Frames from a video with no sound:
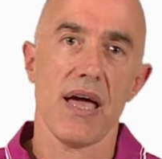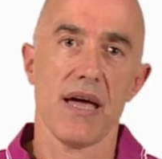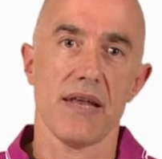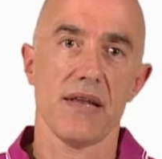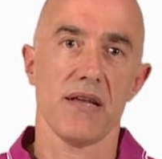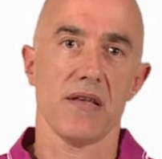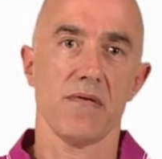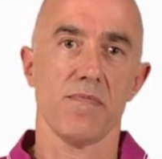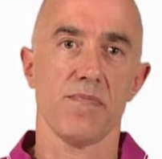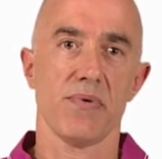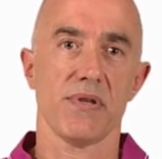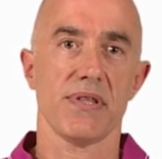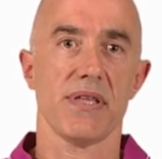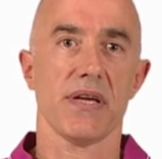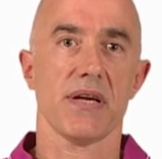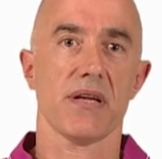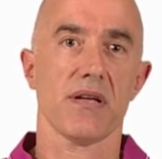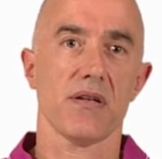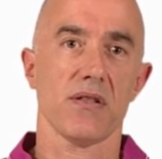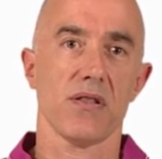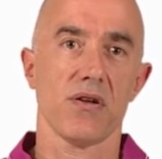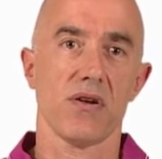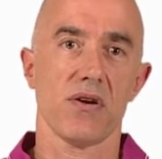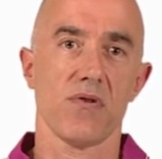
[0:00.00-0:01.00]
and in
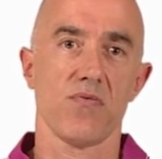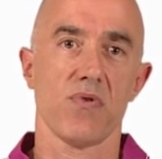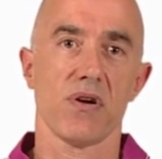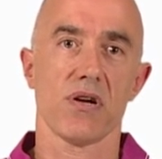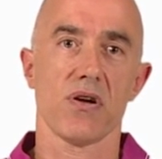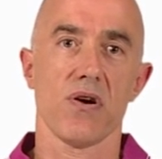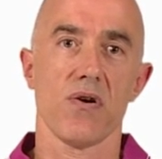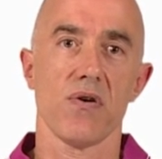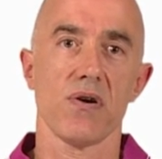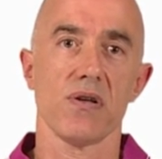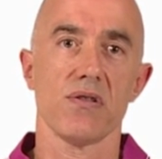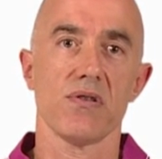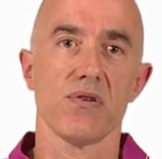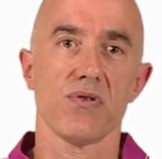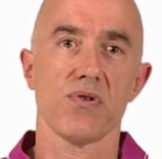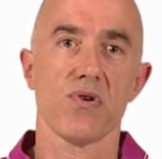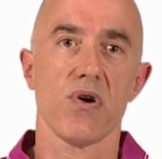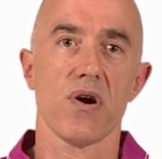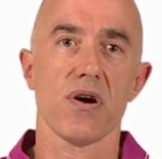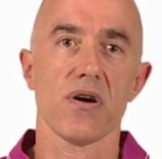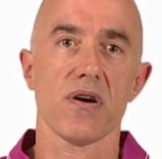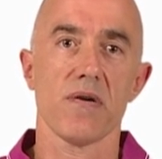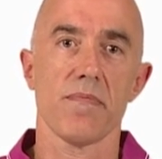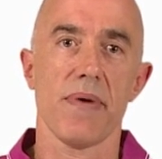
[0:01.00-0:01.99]
particular we're going to
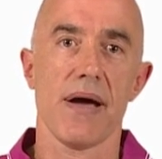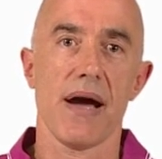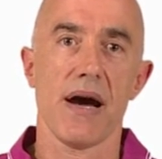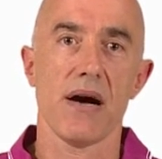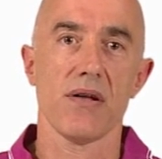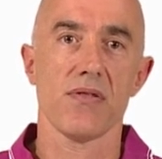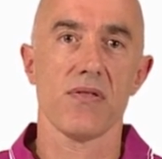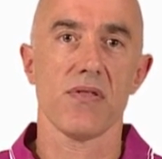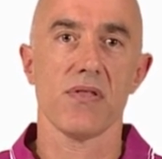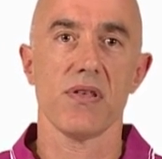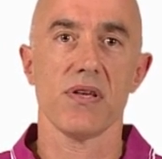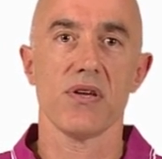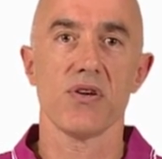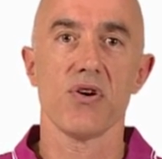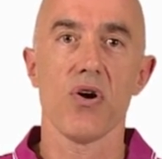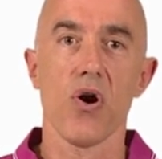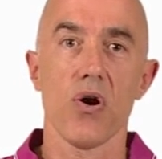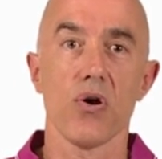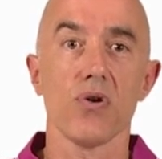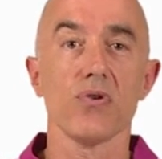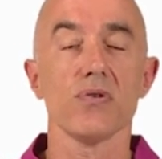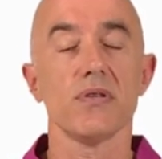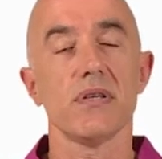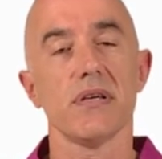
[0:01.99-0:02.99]
talk about the
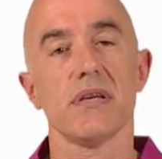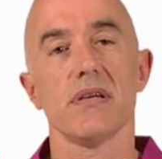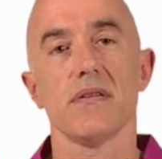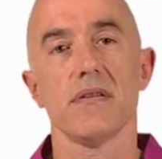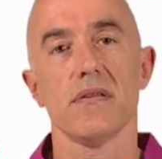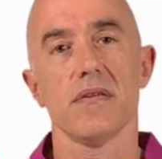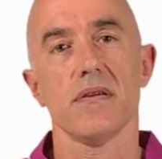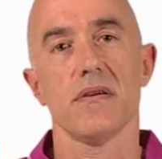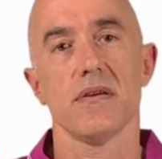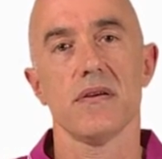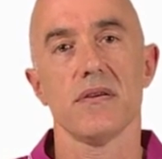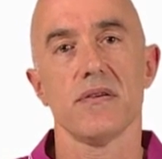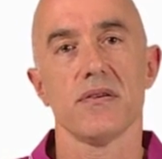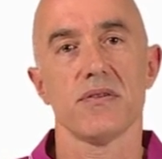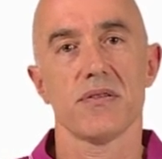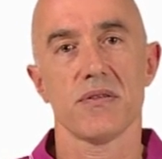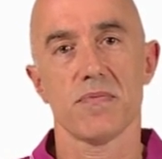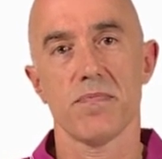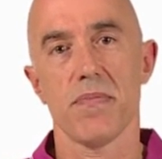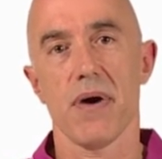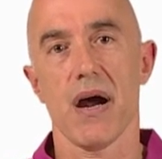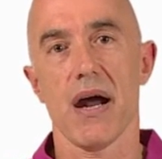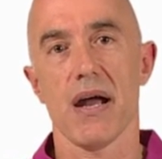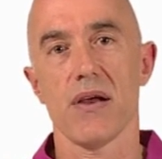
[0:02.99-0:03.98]
golden
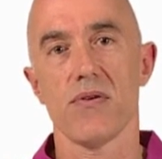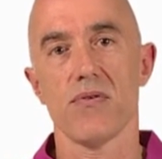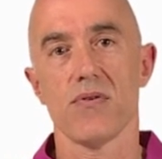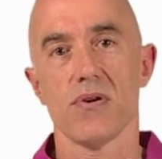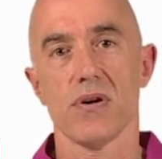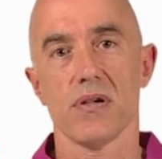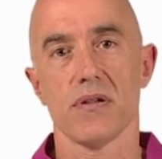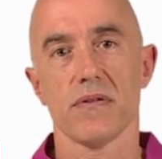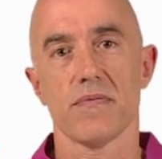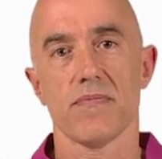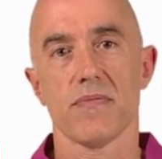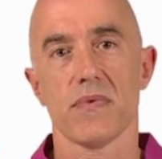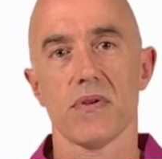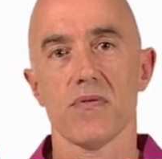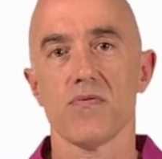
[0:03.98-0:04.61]
spiral,